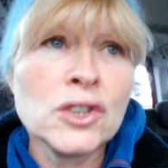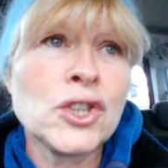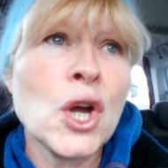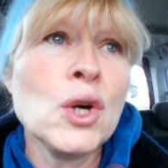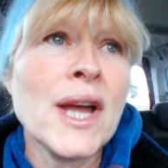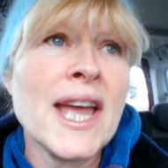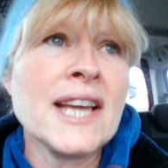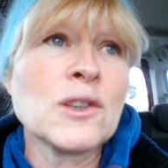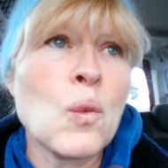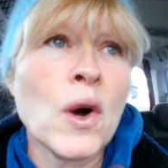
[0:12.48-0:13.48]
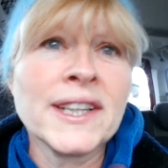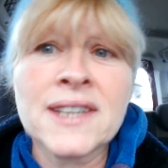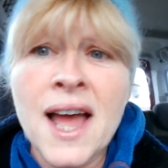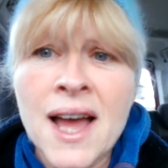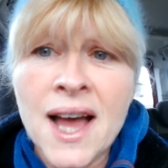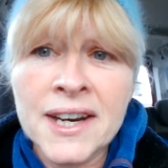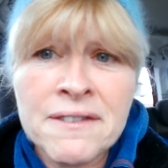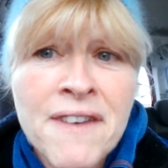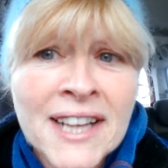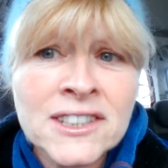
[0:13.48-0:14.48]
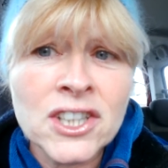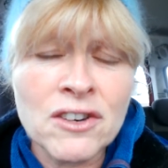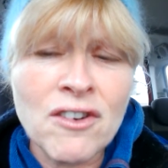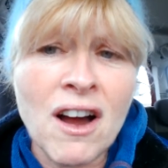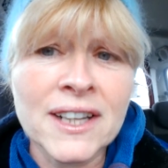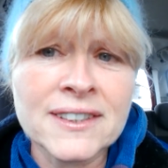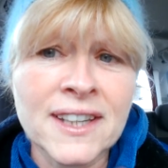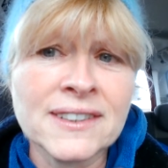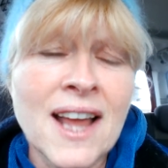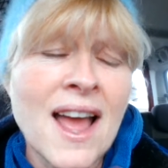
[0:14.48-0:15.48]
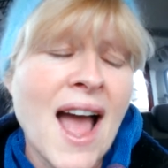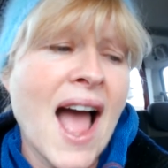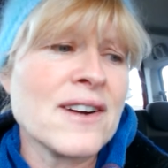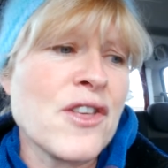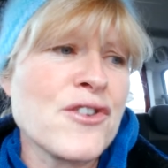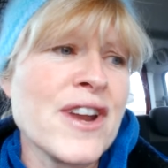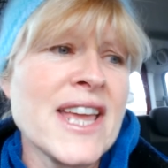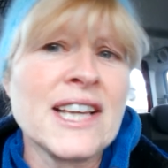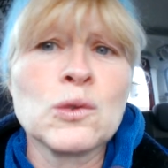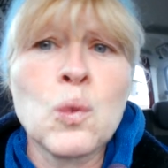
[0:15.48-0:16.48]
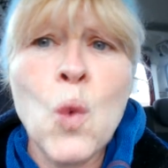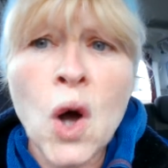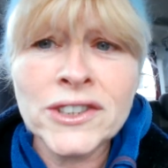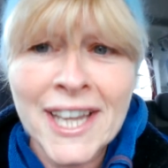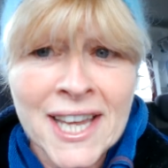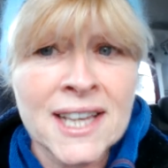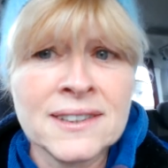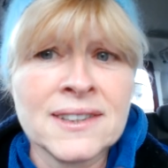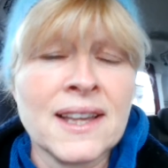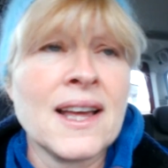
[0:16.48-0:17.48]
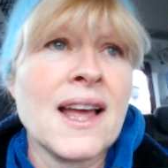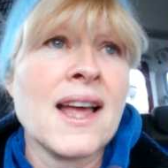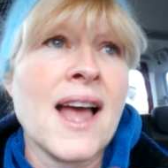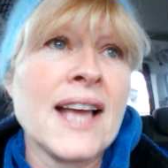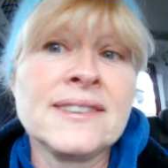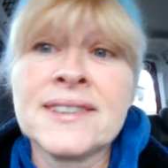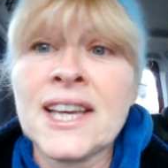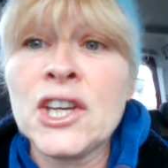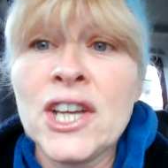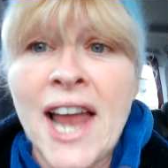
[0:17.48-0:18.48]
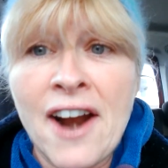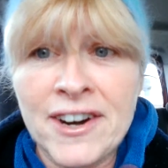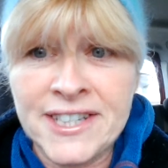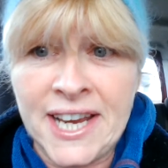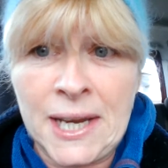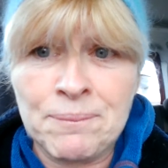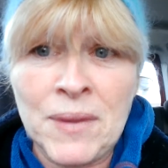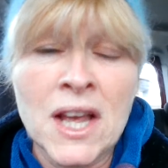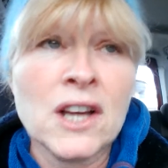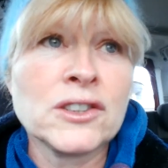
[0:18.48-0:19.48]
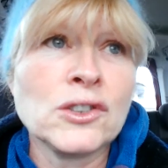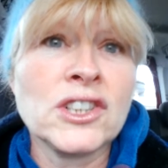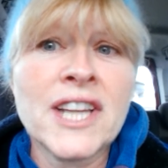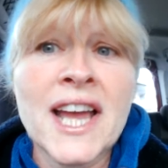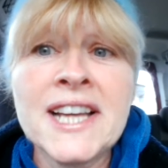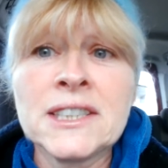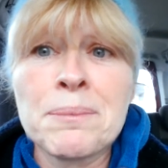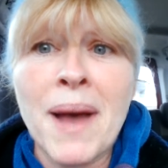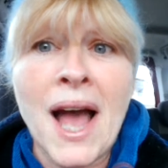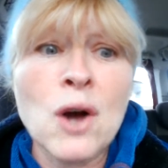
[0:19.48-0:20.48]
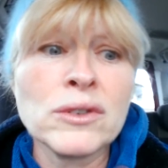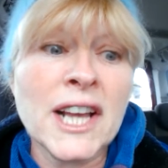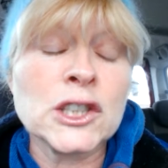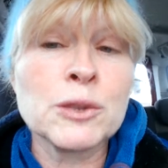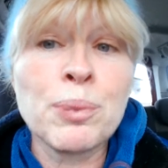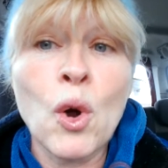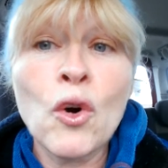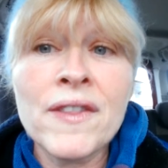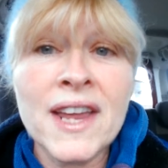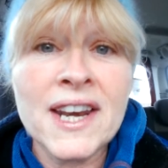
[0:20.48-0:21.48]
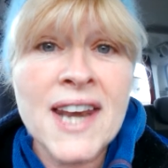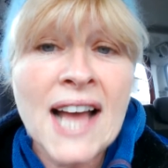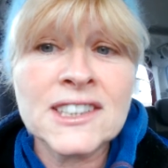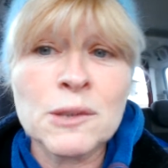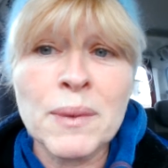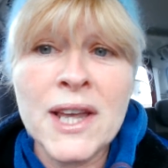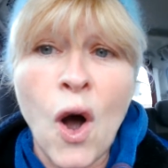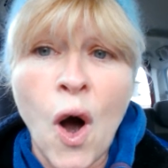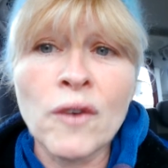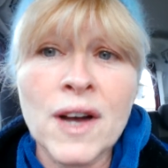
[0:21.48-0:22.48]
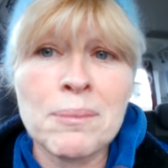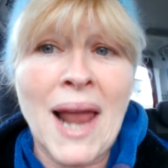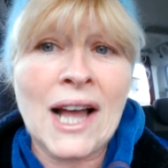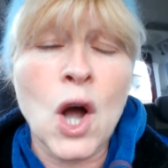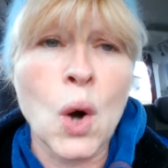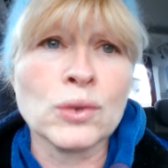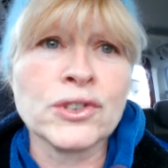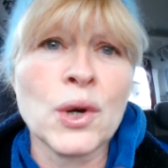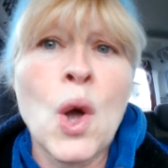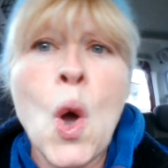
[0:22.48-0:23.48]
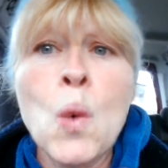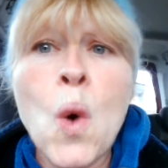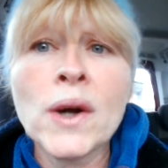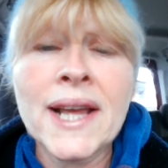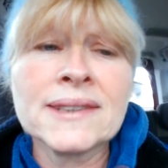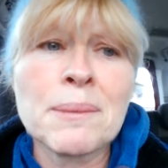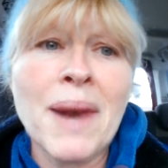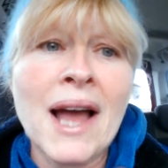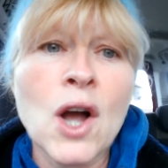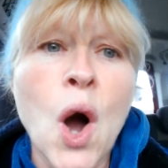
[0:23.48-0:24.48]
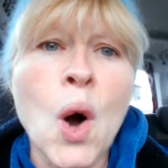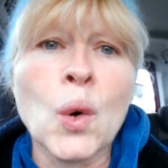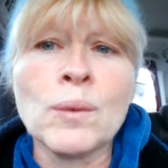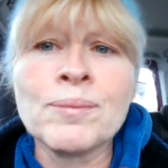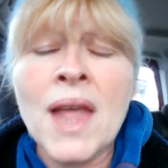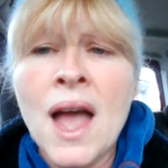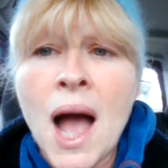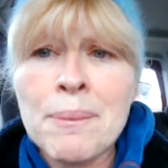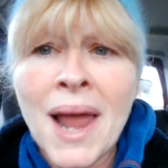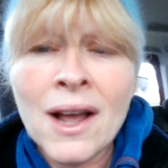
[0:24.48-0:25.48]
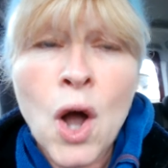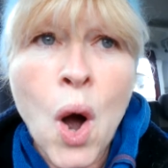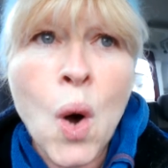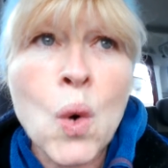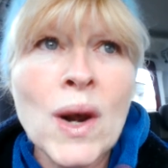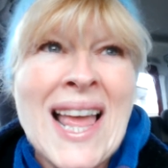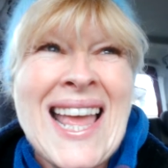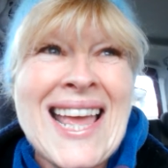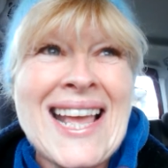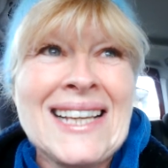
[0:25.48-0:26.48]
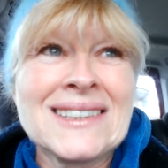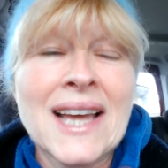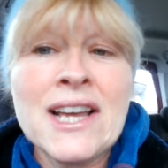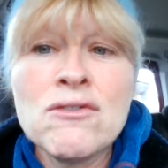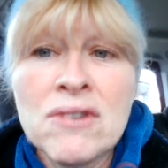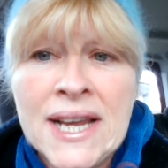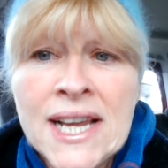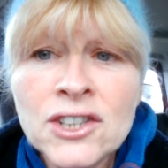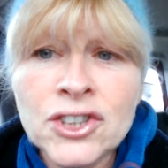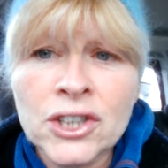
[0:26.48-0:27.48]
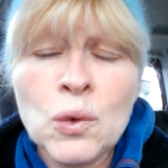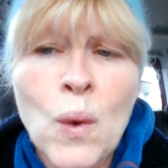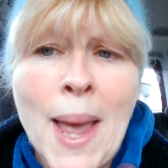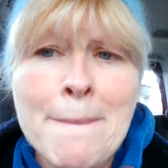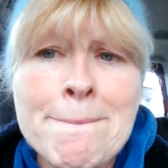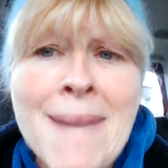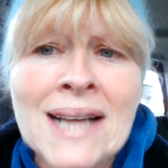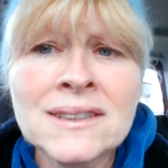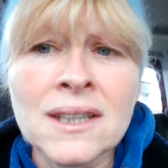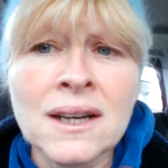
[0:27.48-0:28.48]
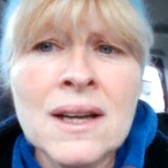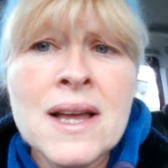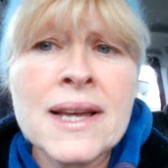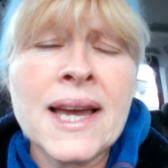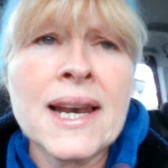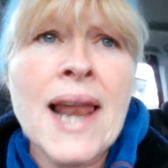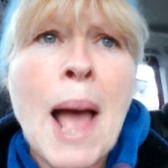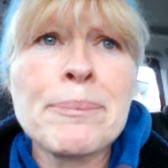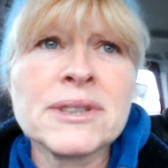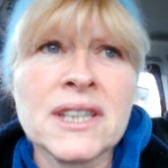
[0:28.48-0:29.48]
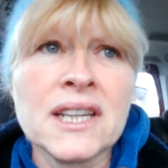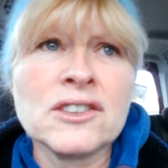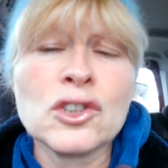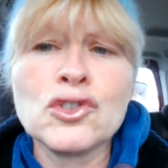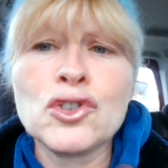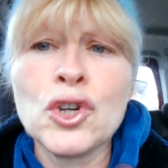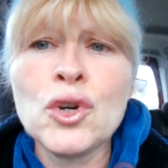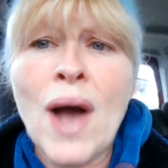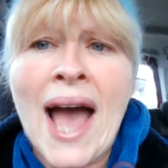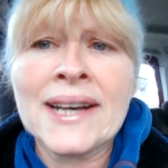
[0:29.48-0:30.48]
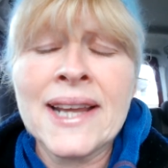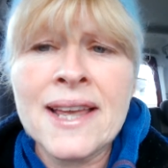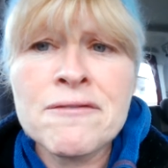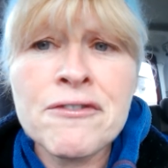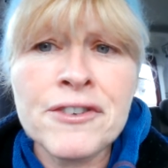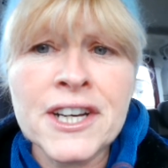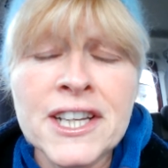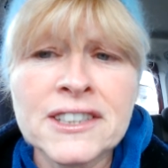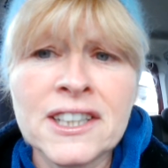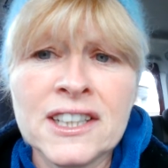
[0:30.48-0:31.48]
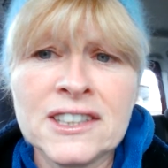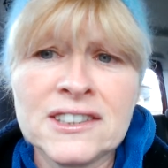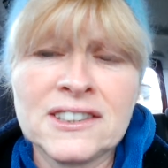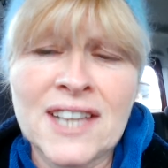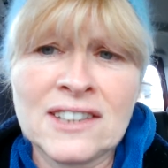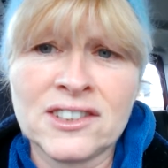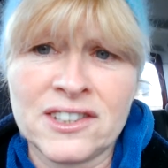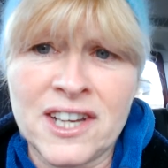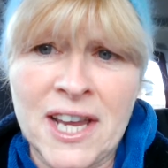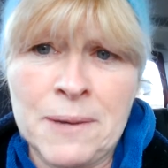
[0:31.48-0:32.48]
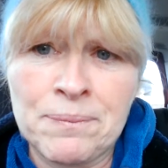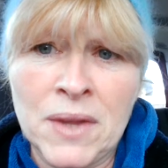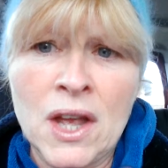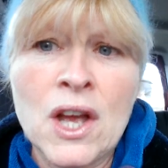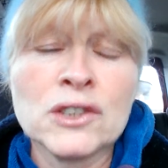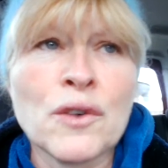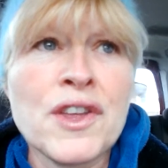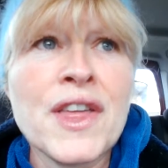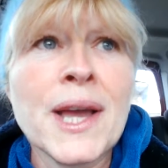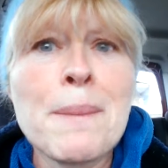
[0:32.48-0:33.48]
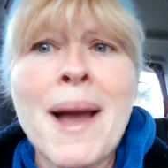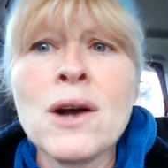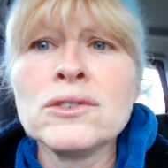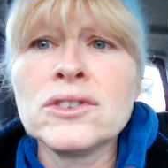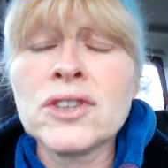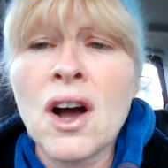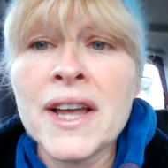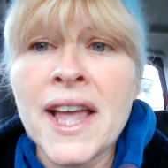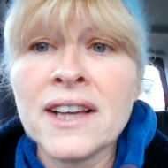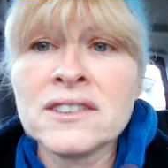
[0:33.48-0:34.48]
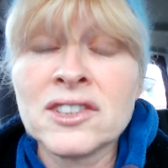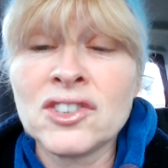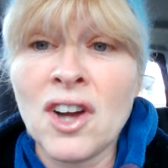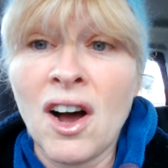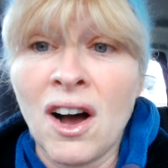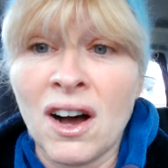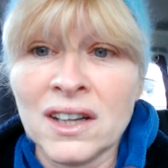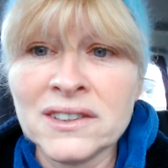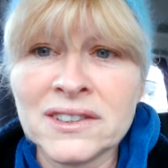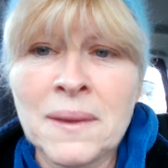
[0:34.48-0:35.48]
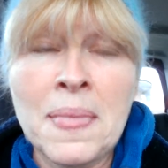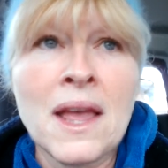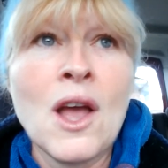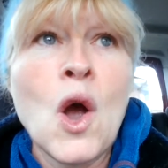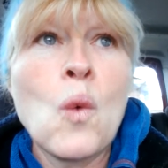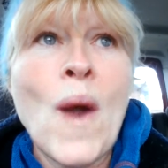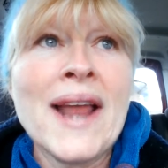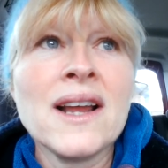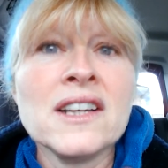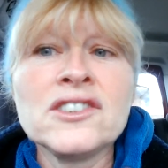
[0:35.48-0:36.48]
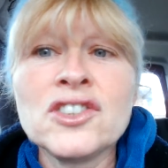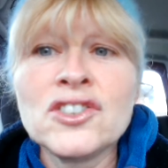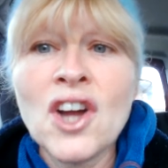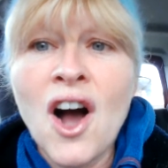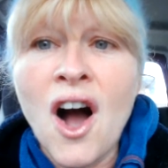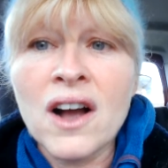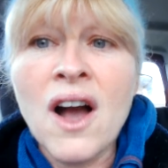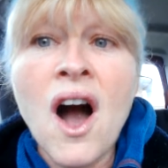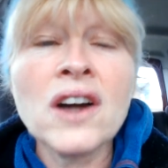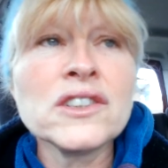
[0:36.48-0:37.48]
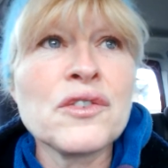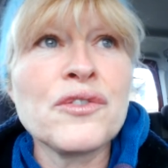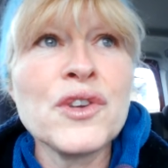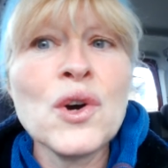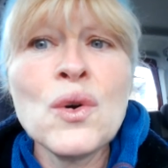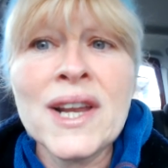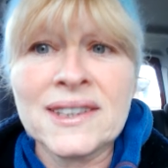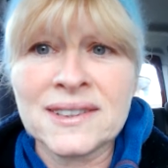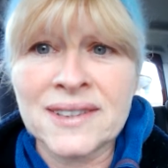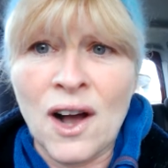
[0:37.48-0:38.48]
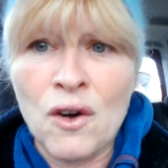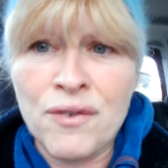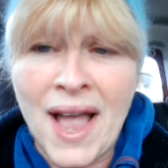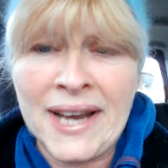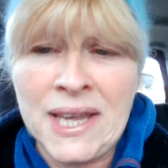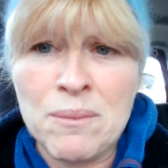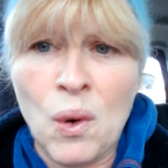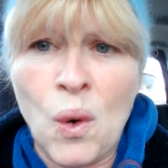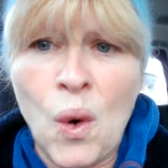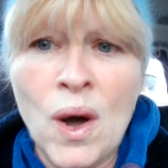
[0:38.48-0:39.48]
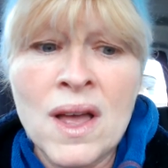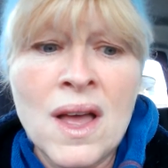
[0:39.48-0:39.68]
2 is, what is an event horizon? And 3 is, what is a singularity? So today is about exploring the anatomy of a black hole. So what is a black hole? A black hole is a region where matter collapses to an infinite density. So if you think about dying stars, when a star can't fuel itself anymore,